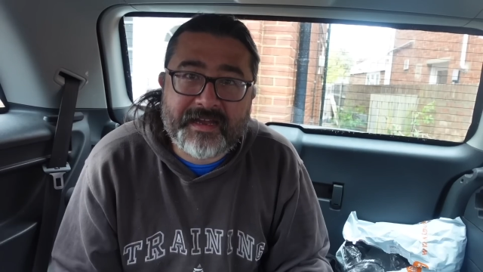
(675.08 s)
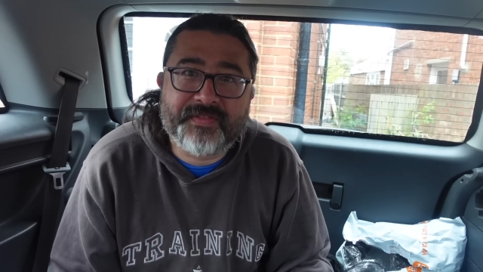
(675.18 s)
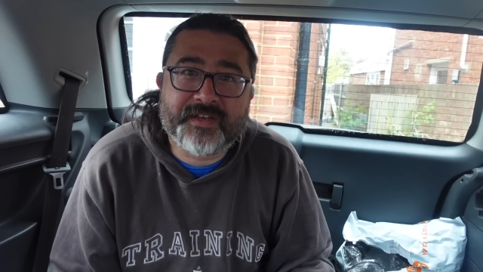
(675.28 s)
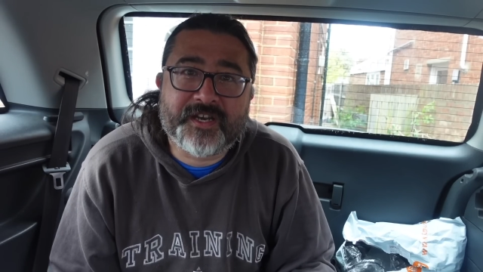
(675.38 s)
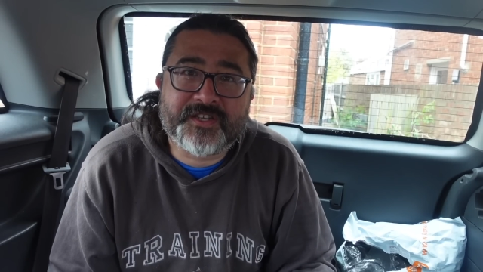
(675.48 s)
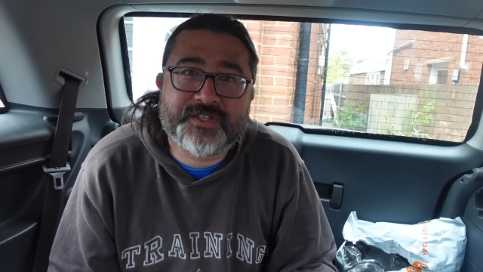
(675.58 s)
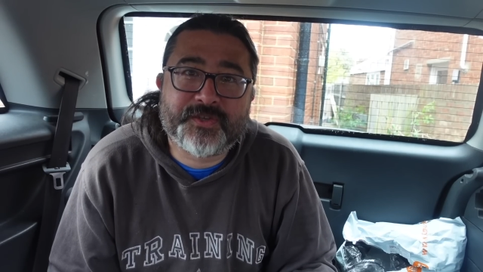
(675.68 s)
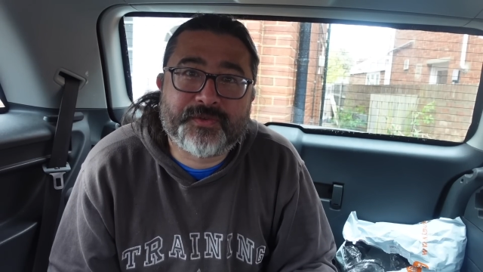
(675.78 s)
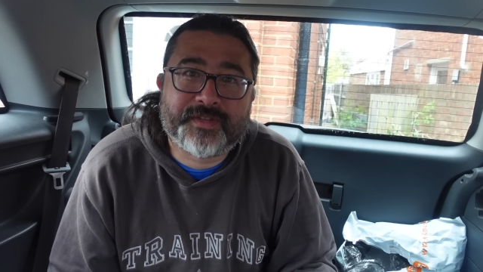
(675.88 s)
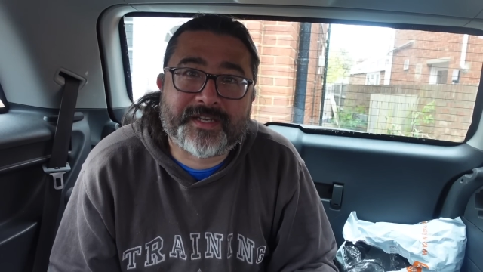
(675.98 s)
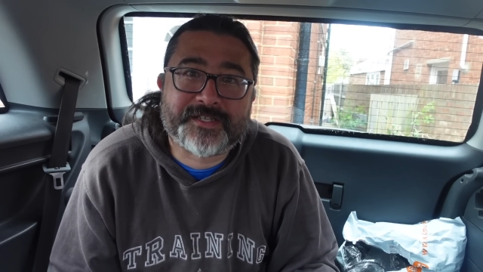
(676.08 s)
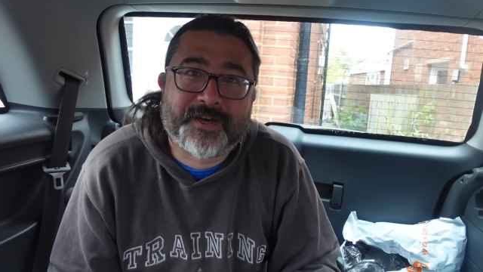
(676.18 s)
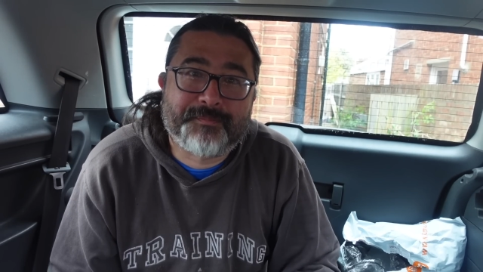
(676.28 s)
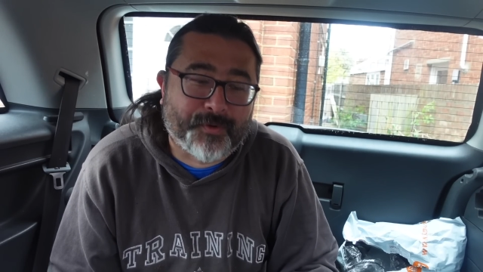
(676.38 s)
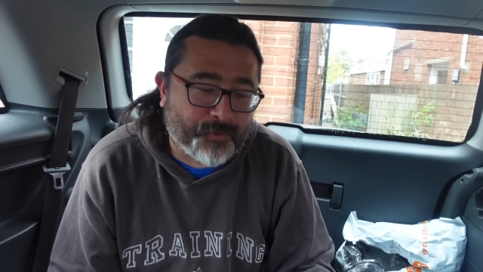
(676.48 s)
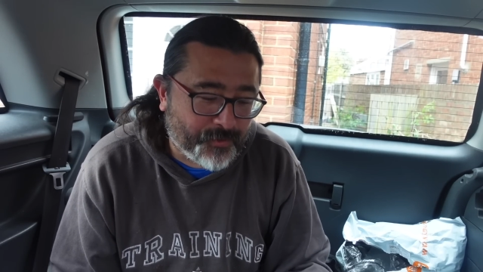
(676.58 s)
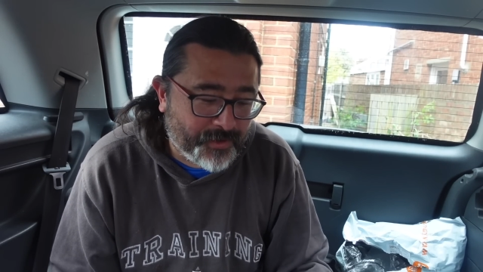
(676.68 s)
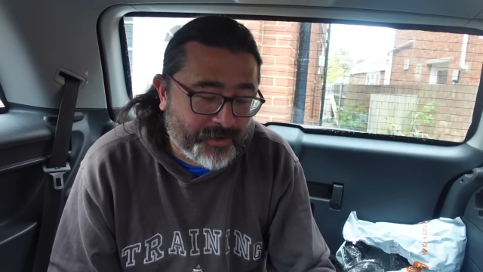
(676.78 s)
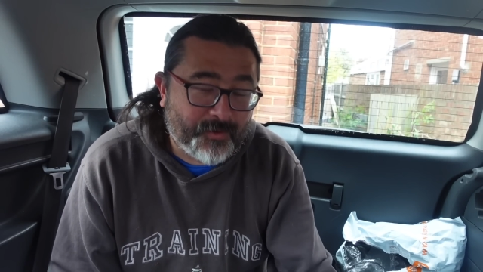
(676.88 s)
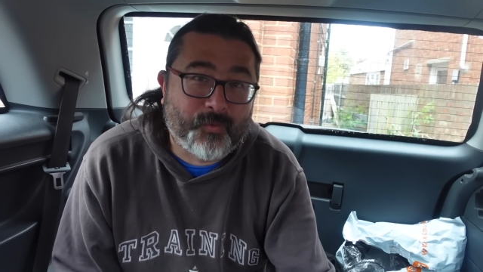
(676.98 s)
And the last 2 things I bought
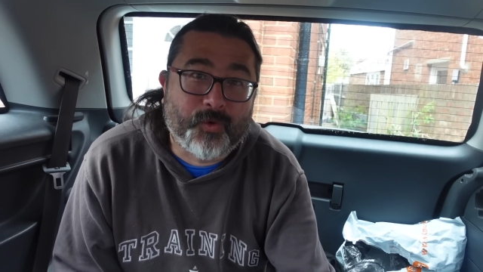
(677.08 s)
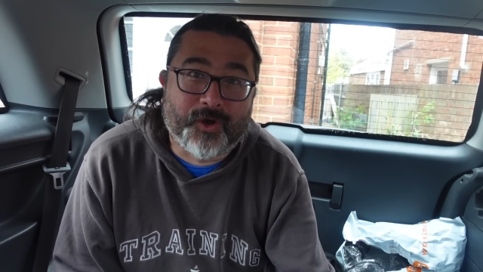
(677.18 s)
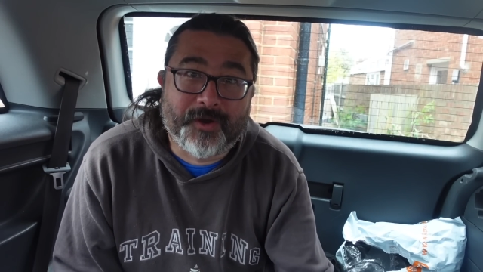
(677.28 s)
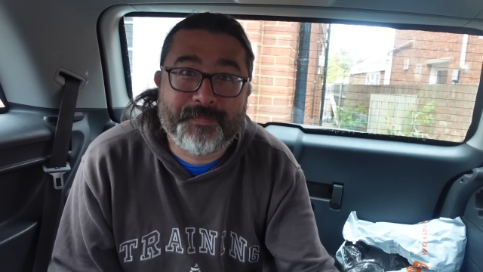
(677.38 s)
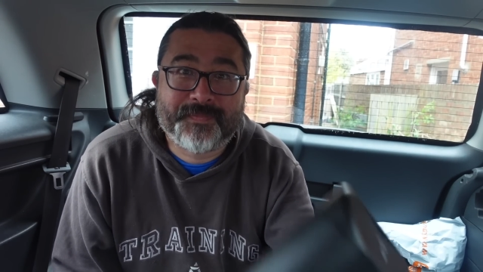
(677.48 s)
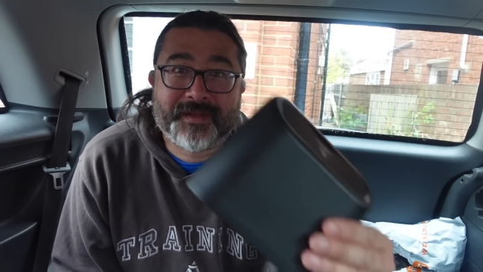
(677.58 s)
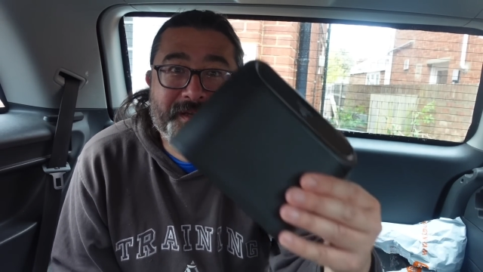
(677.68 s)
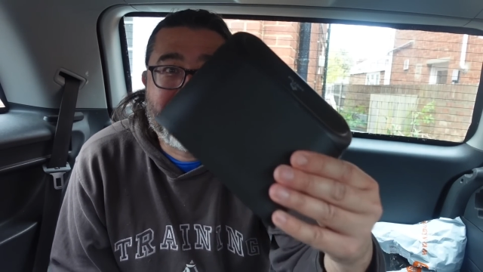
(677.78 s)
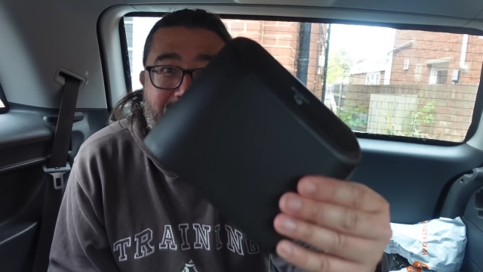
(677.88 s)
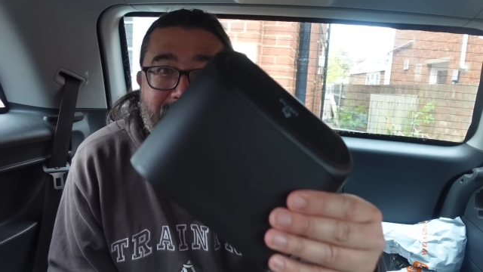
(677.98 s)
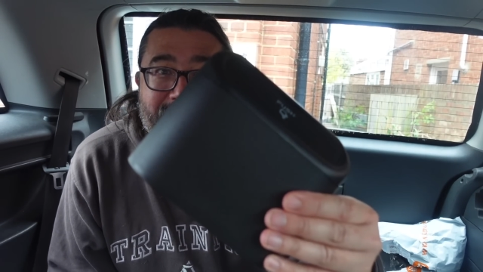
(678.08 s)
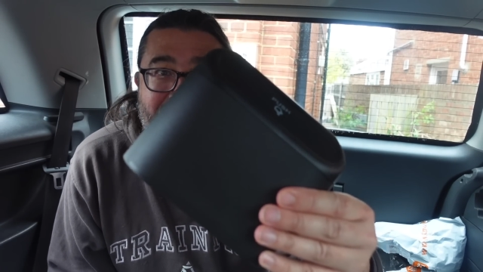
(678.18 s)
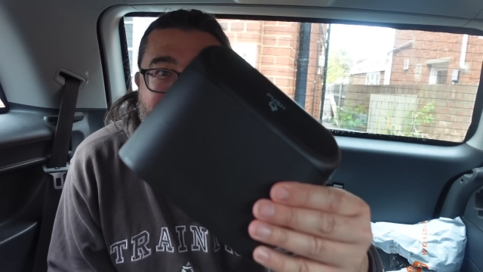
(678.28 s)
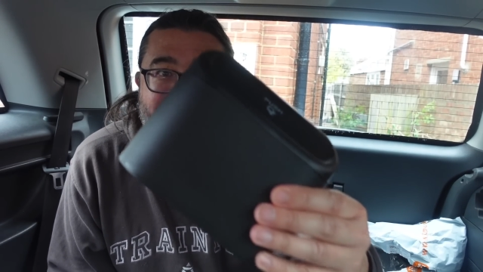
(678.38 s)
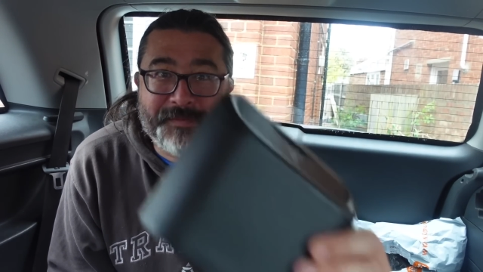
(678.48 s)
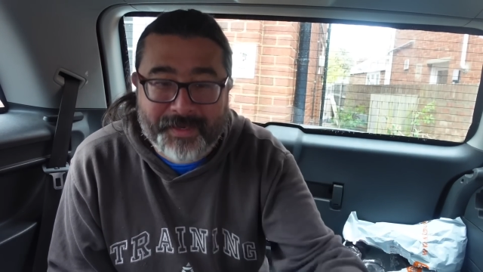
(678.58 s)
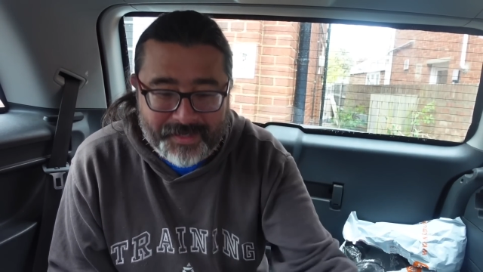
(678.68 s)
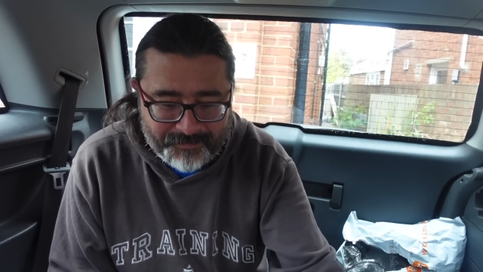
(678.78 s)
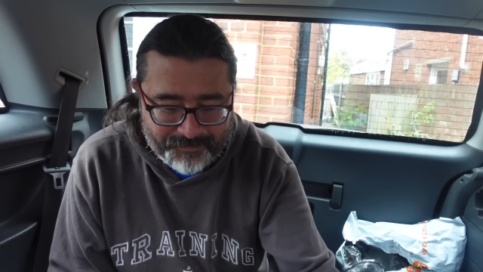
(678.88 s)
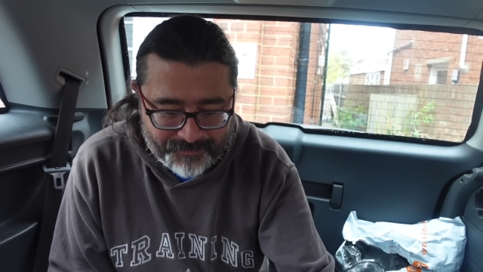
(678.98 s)
were another
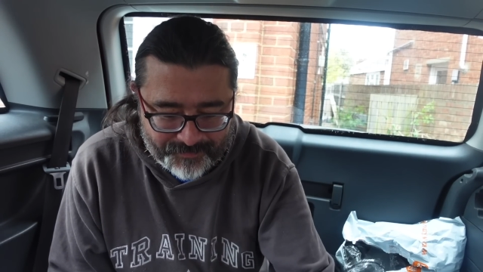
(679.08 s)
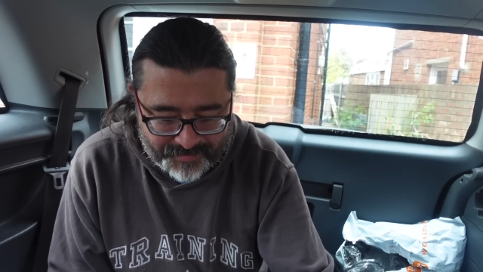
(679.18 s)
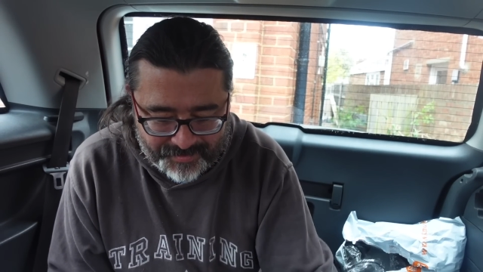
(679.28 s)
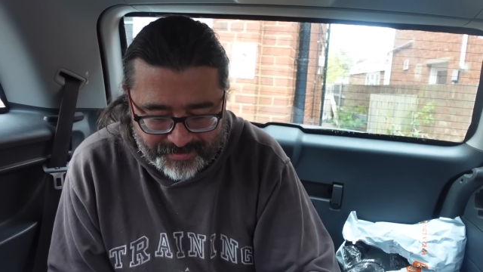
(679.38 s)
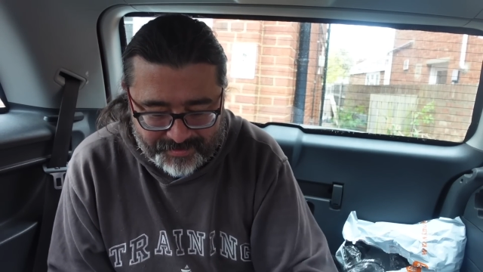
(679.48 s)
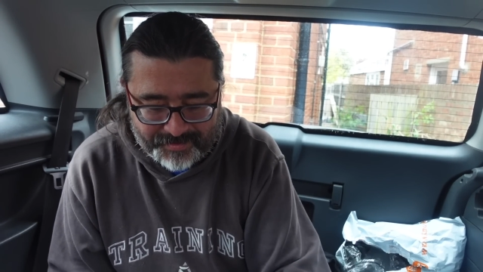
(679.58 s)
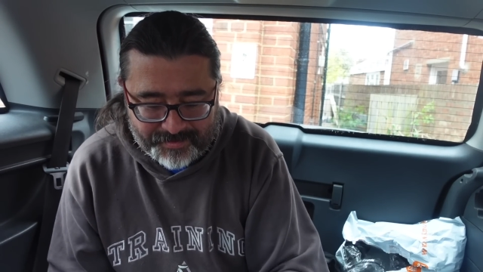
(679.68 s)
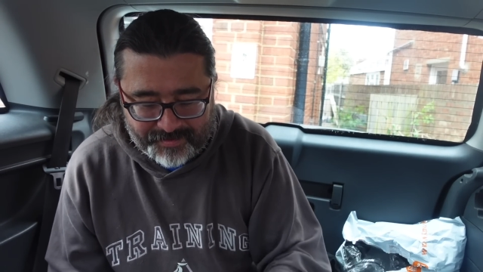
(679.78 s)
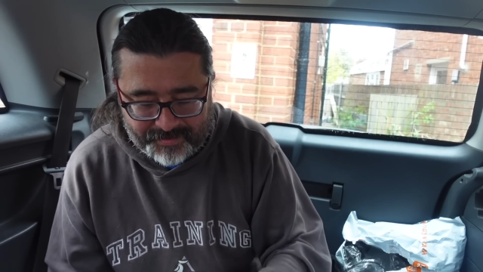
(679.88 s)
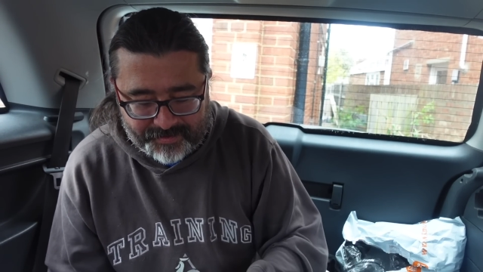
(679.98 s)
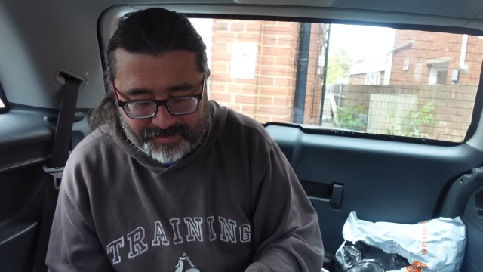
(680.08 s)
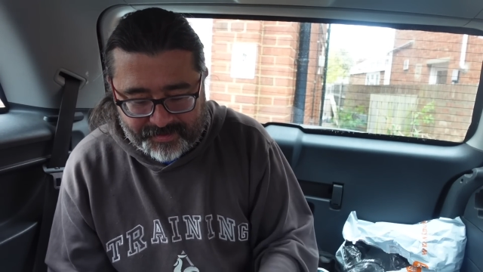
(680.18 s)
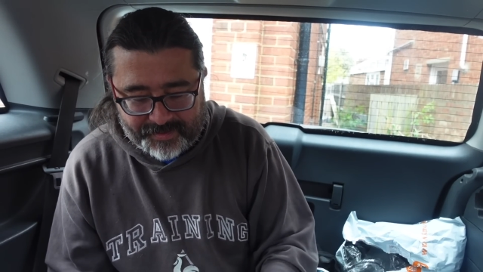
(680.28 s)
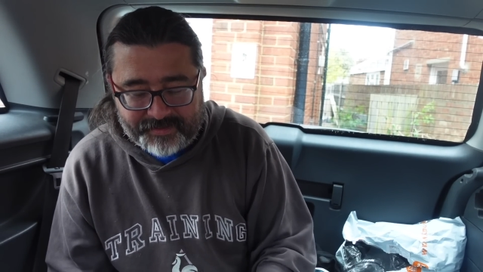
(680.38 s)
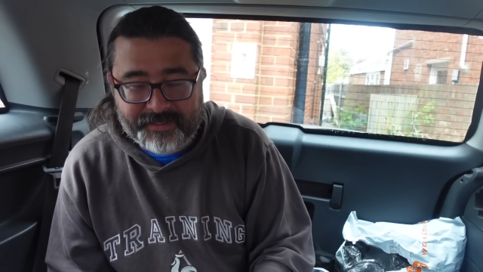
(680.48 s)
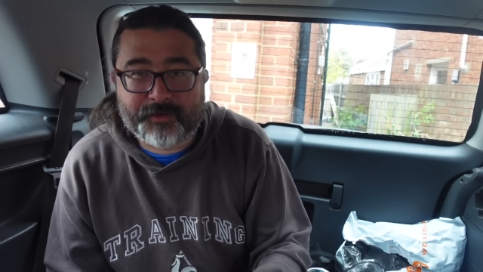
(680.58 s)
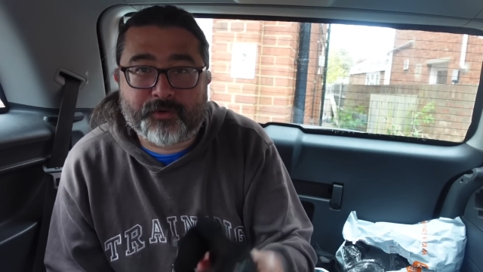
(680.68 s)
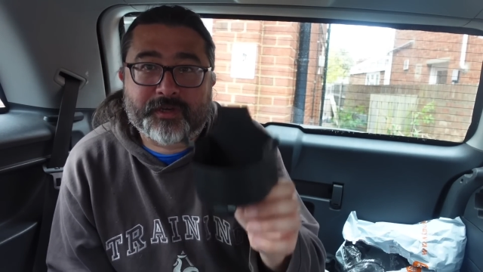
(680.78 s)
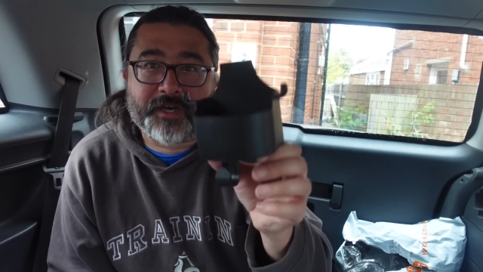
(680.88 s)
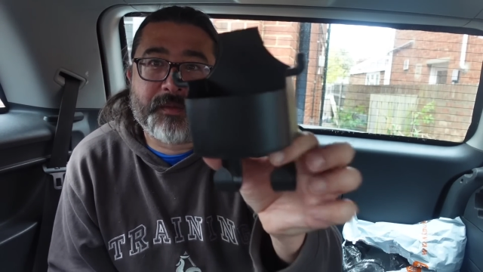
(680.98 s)
bin and a
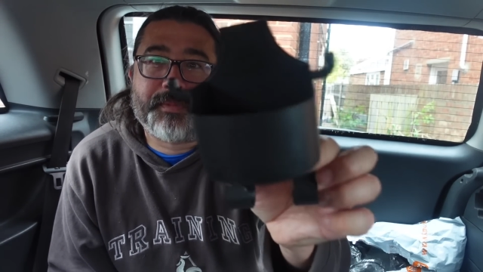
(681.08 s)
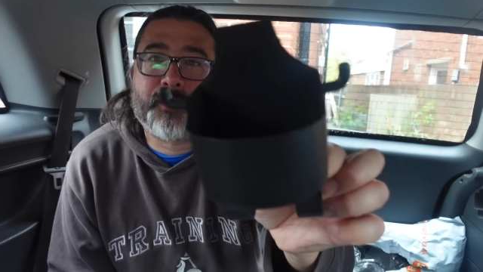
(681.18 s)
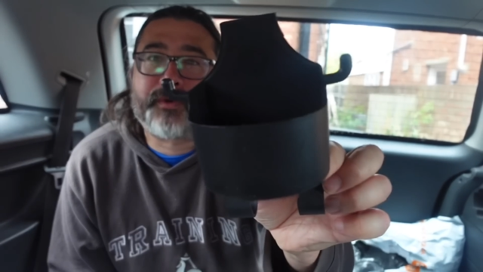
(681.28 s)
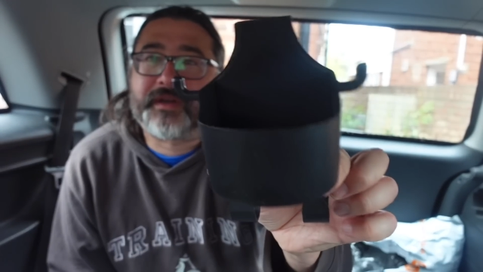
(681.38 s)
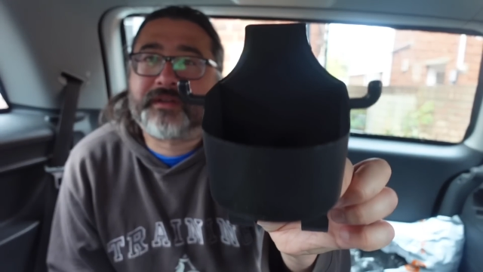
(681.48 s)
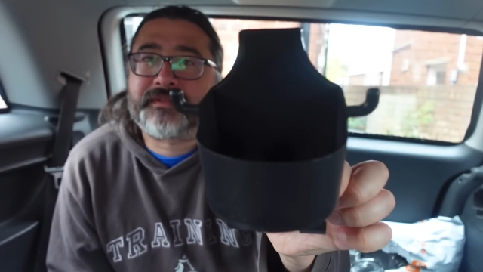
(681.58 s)
little cup holder